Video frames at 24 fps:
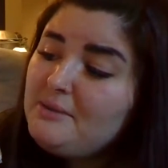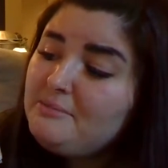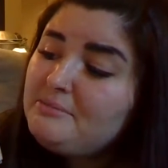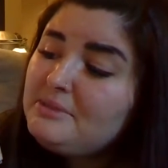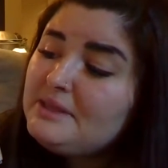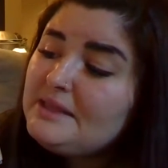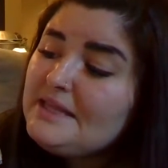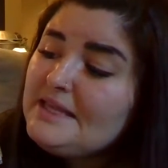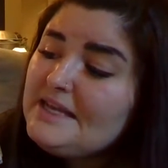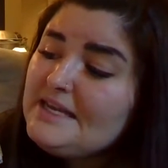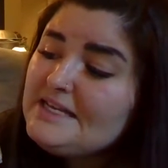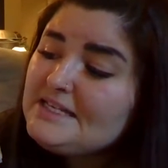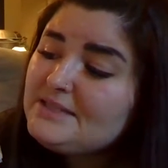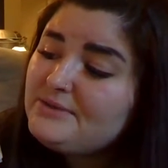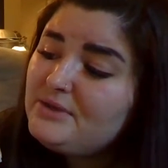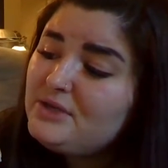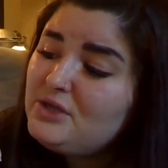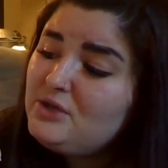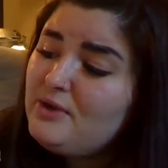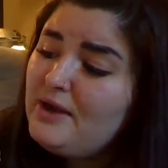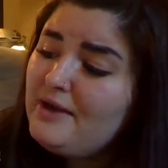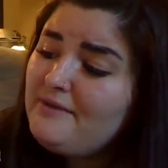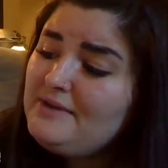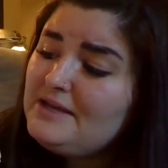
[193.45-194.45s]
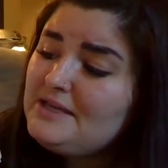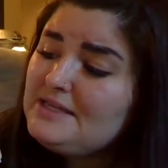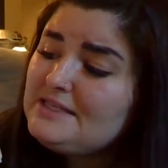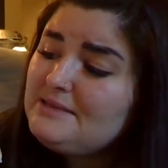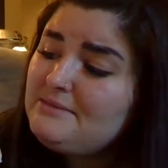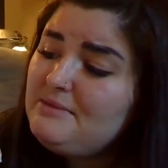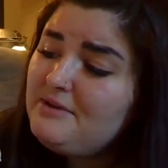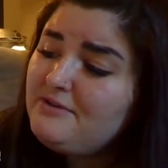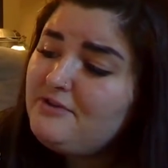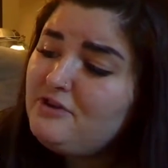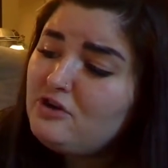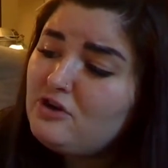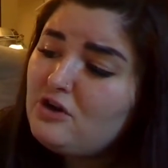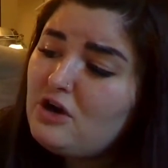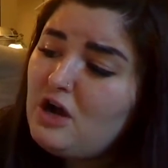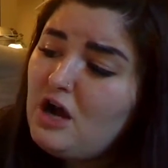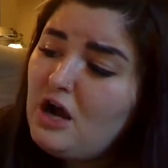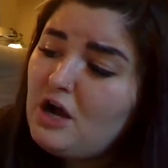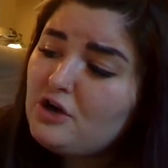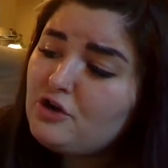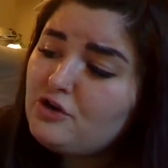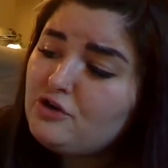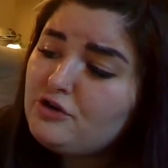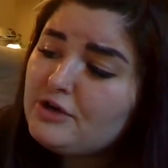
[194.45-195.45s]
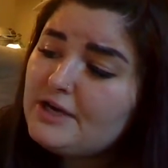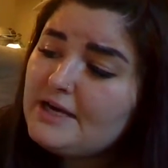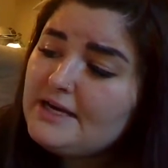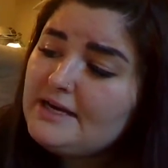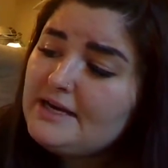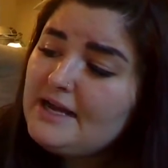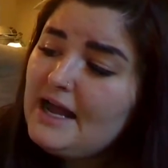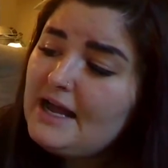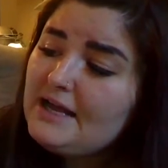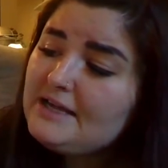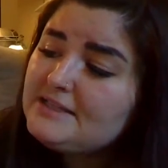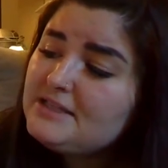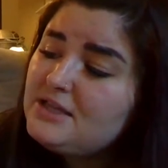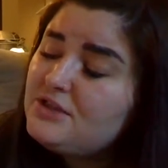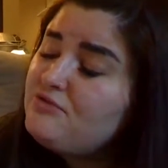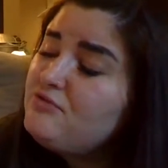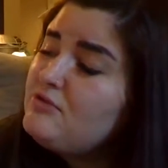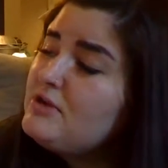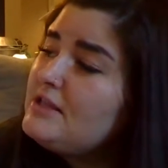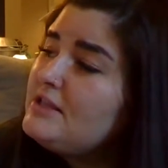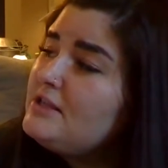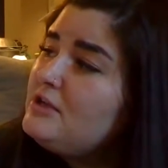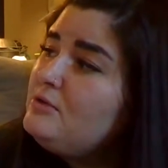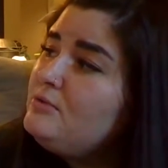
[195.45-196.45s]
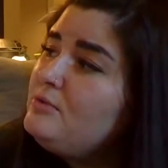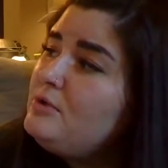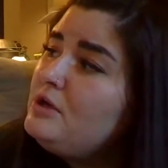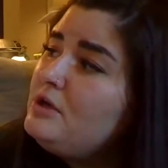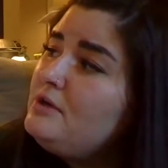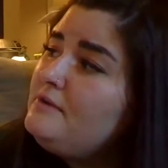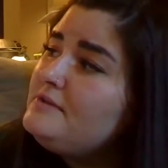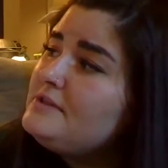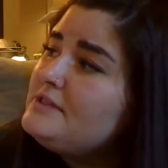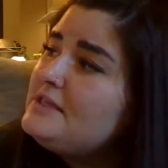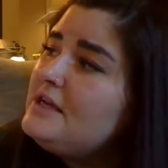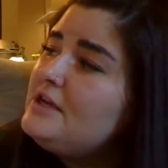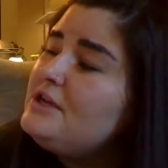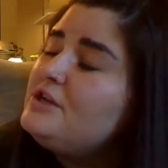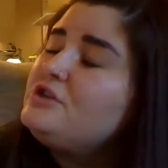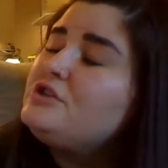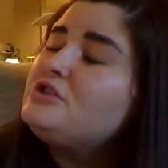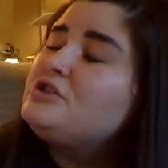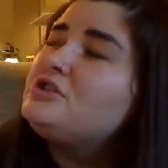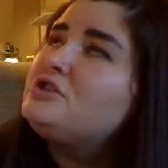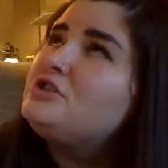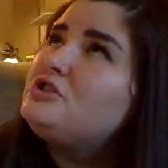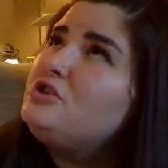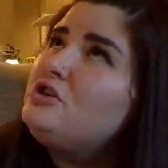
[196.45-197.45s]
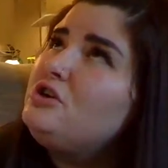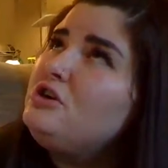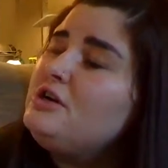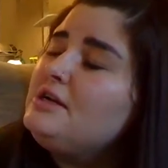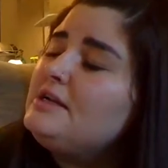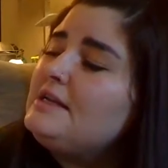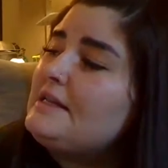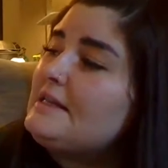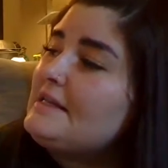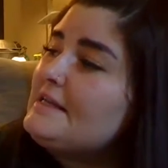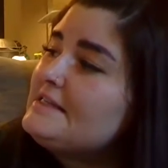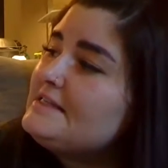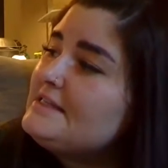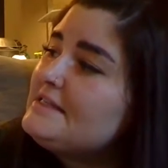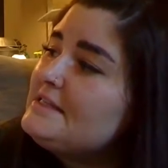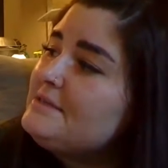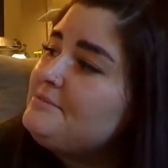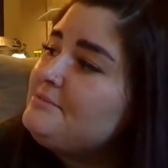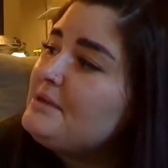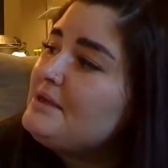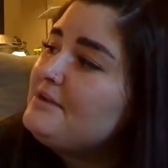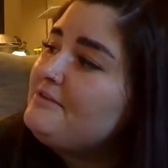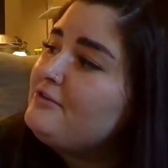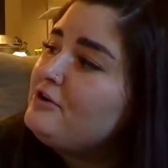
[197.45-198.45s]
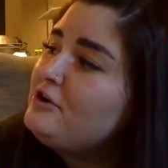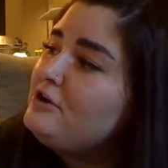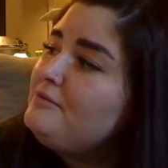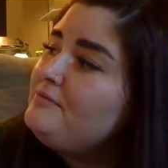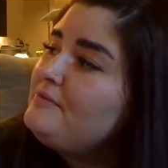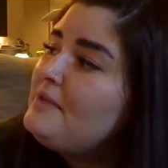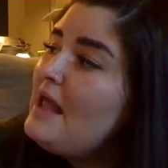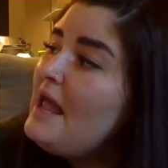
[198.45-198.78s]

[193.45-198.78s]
"Please, will you give us some of your concrete?" asked the three little wolves. "Certainly," said the beaver,